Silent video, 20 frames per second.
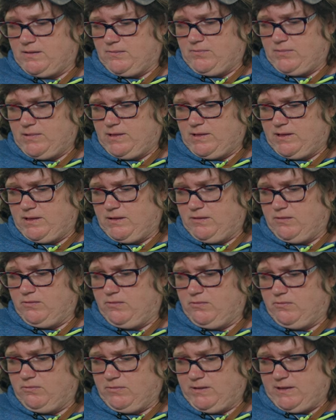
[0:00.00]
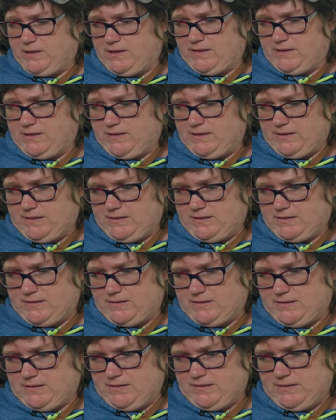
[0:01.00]
In my own way,
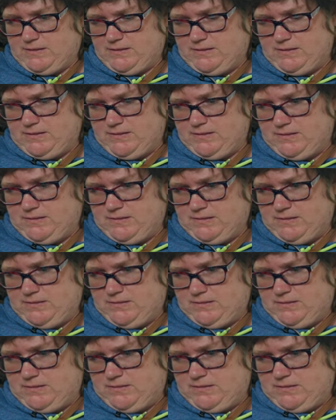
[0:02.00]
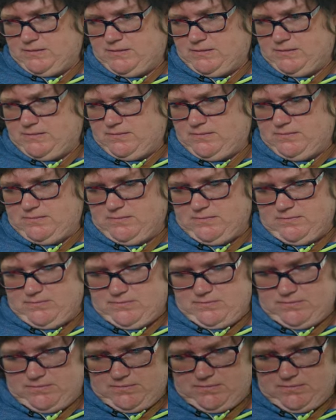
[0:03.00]
yes, uh huh. Hmm.